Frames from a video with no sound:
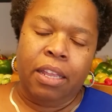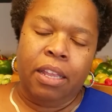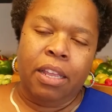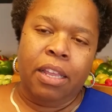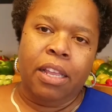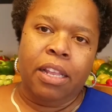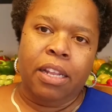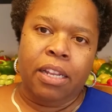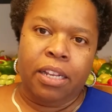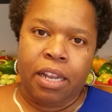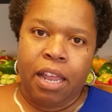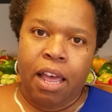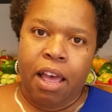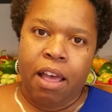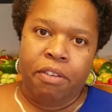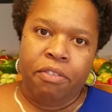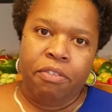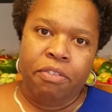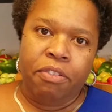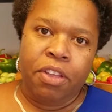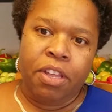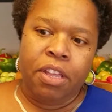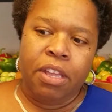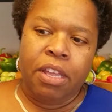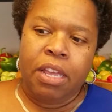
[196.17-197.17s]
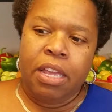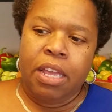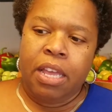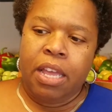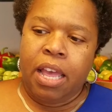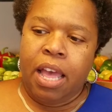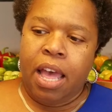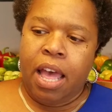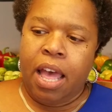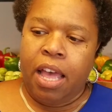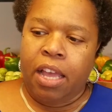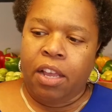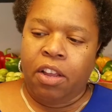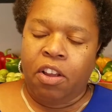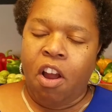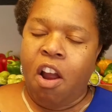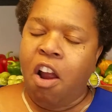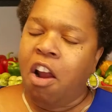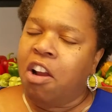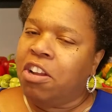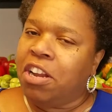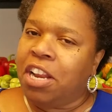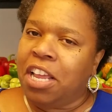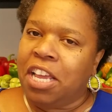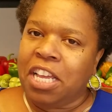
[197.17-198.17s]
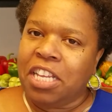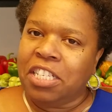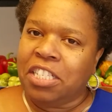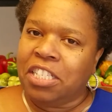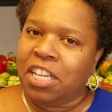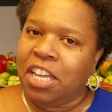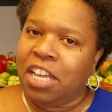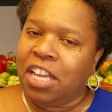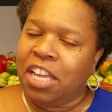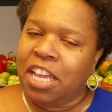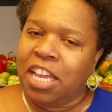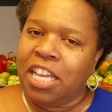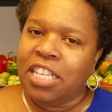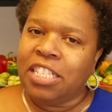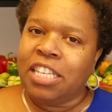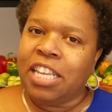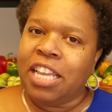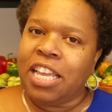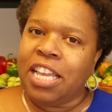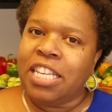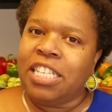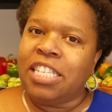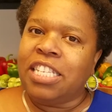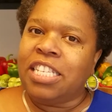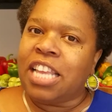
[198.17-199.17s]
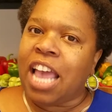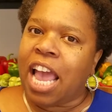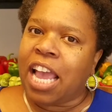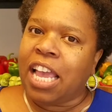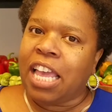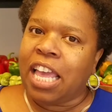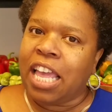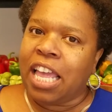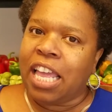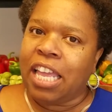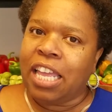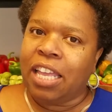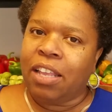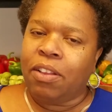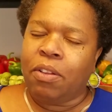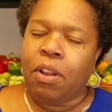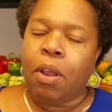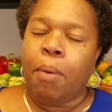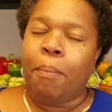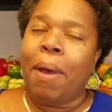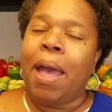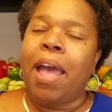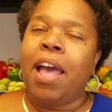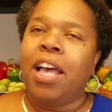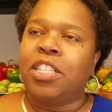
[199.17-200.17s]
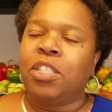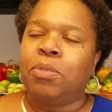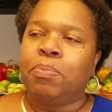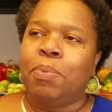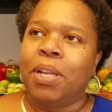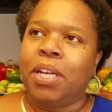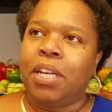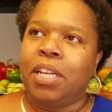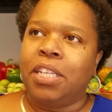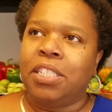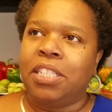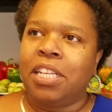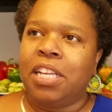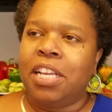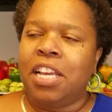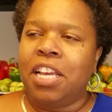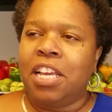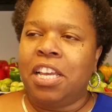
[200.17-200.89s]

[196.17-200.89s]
love. Gardening is second. No, my husband is